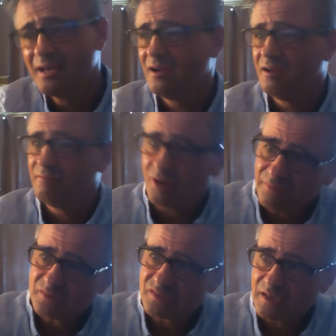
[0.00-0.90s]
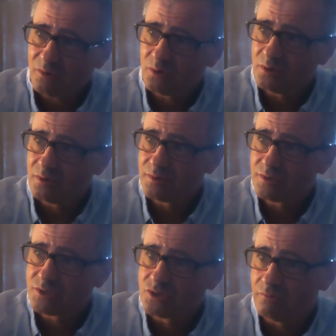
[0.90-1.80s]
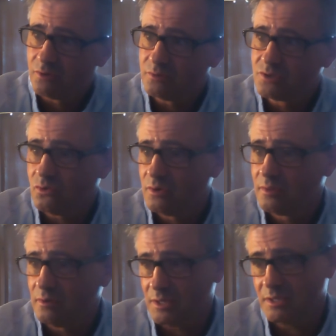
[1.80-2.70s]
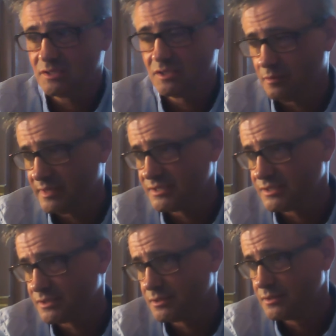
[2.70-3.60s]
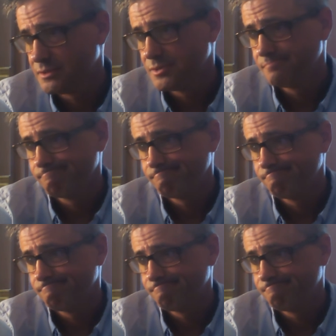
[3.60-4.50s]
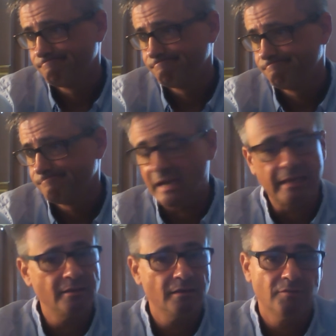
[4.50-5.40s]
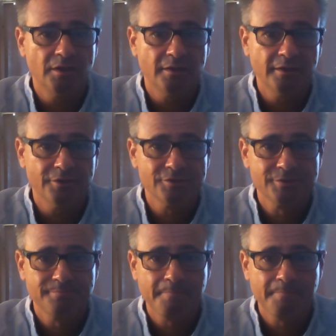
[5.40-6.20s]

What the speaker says: I have office hours, so forth and so on. They're on the syllabus. I can't think of anything else.